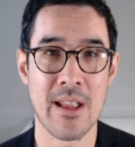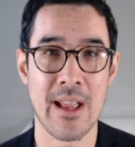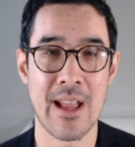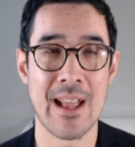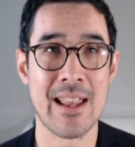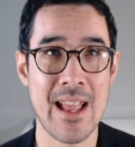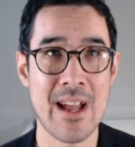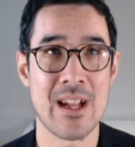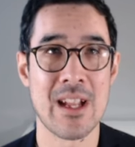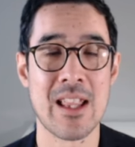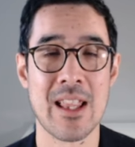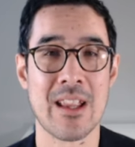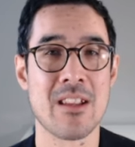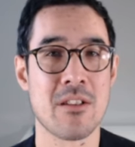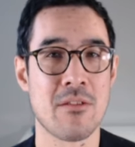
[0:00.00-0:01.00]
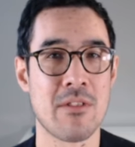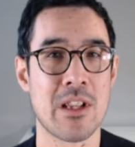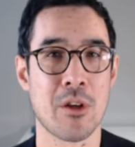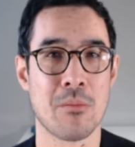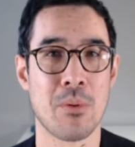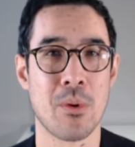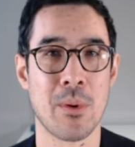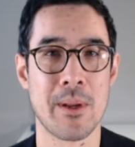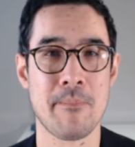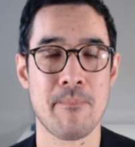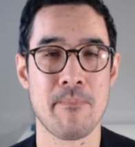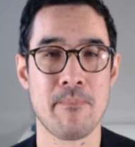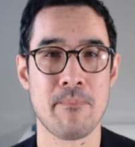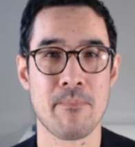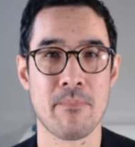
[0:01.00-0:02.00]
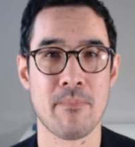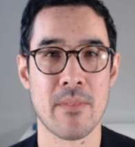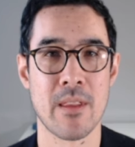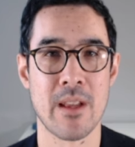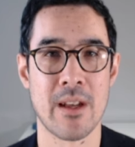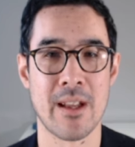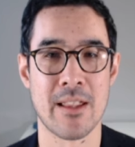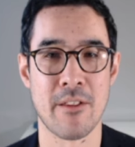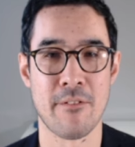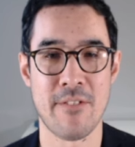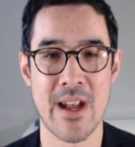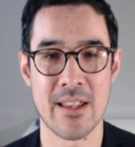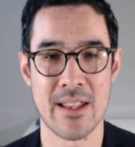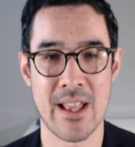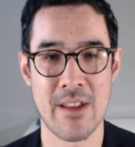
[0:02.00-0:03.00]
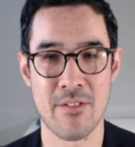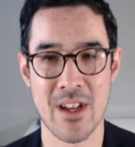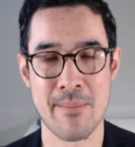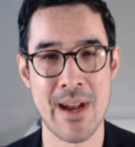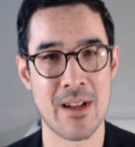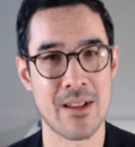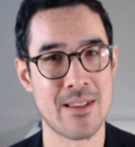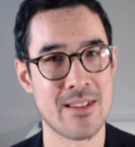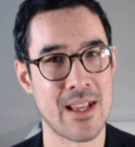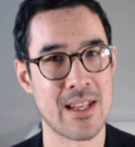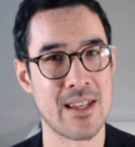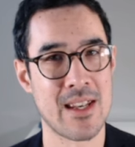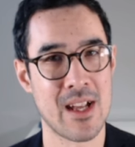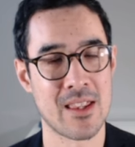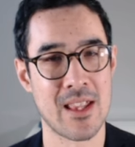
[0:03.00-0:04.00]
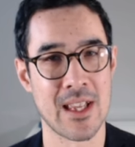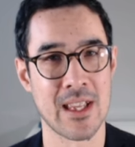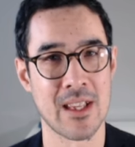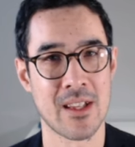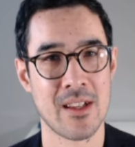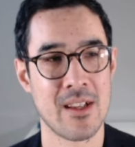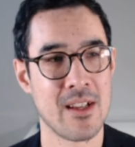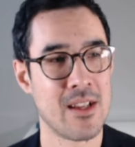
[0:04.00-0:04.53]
And that, I think, is a really good point. The fact that they've come out and said nothing,